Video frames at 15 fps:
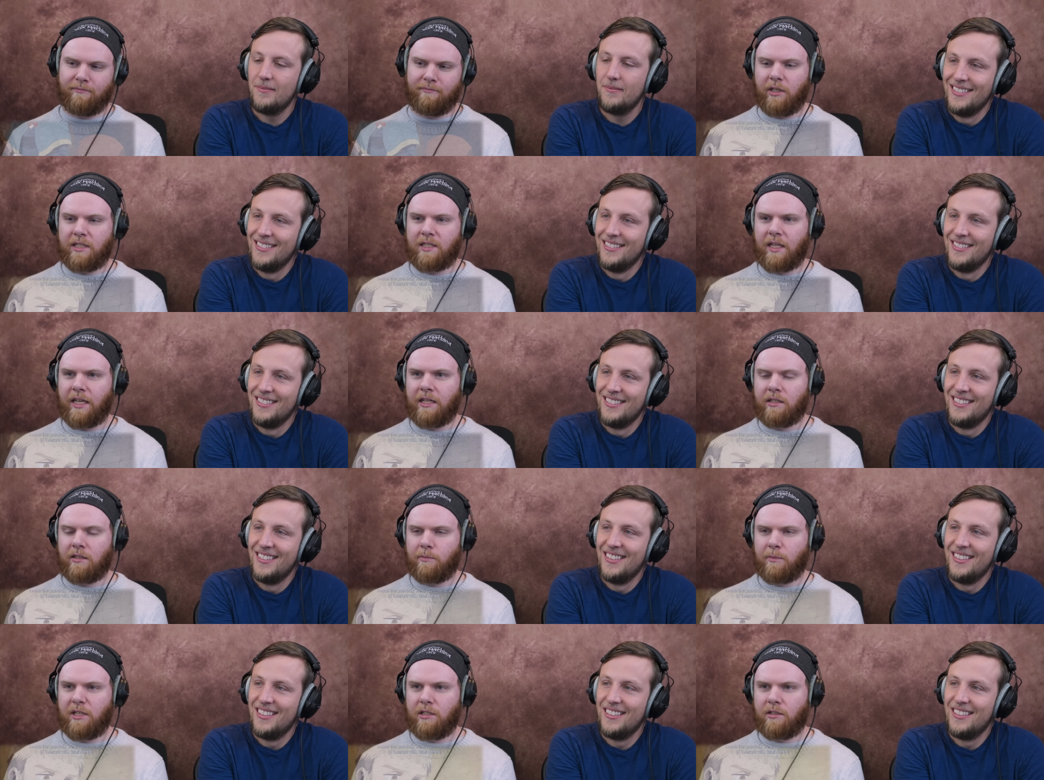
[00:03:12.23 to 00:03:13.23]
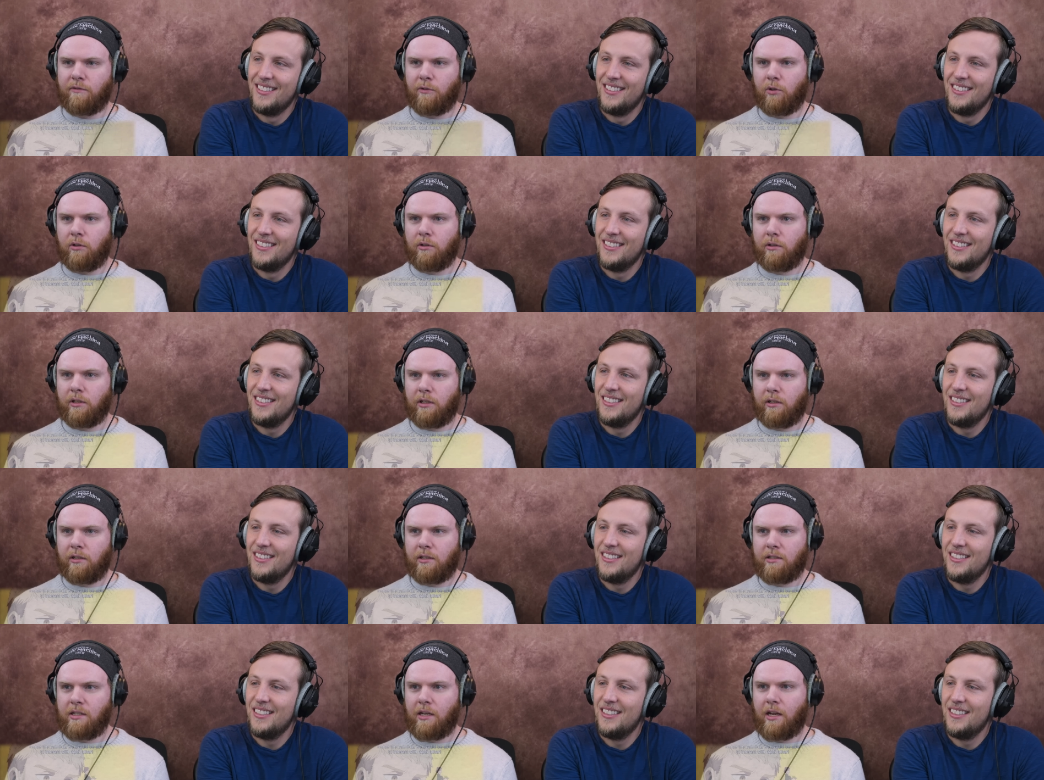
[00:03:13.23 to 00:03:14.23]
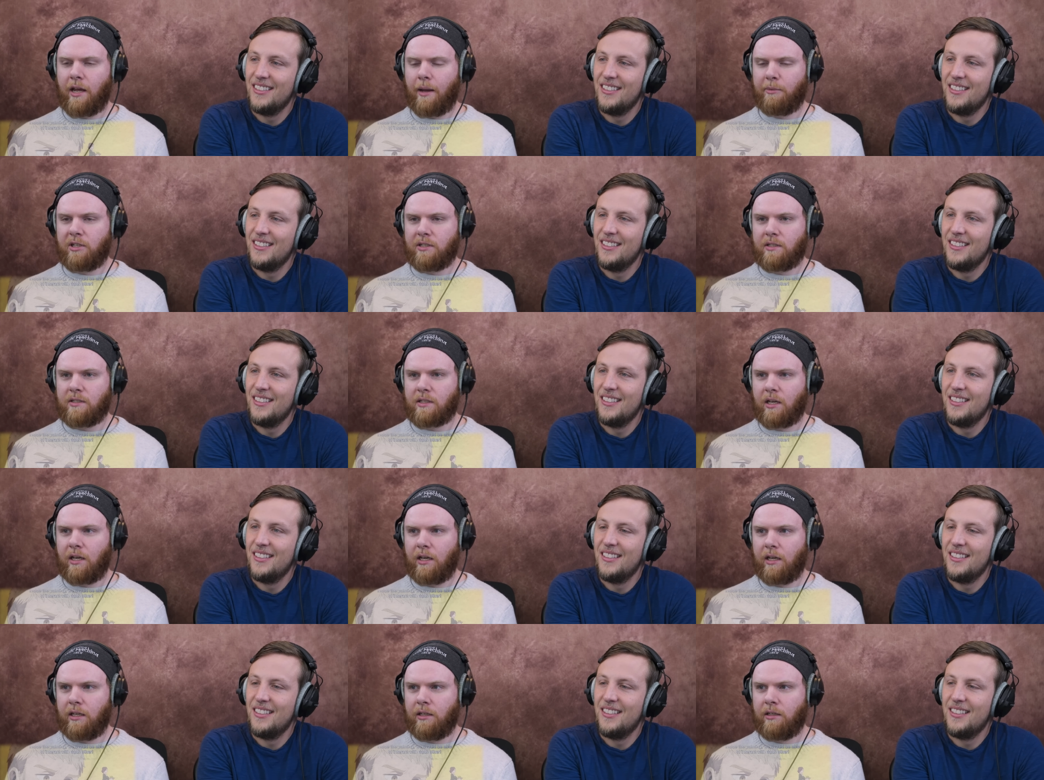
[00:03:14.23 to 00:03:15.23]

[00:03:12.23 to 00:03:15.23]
Speaker 1: Its land is peaceful, its inhabitants kind.